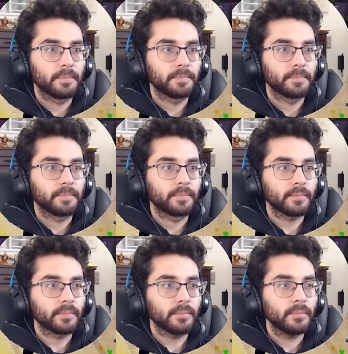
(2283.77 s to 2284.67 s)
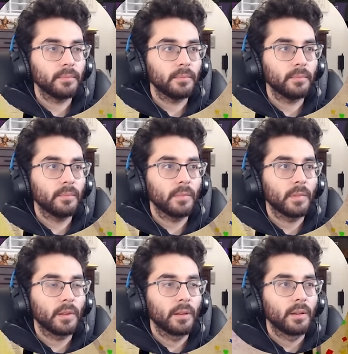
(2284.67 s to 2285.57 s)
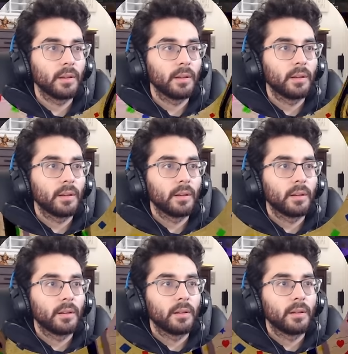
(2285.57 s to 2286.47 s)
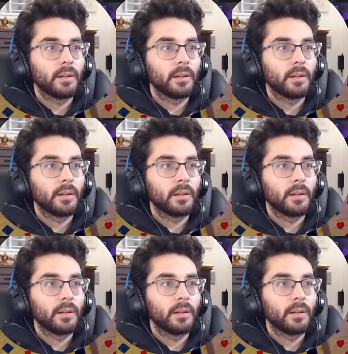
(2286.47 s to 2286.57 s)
Nobody speaks.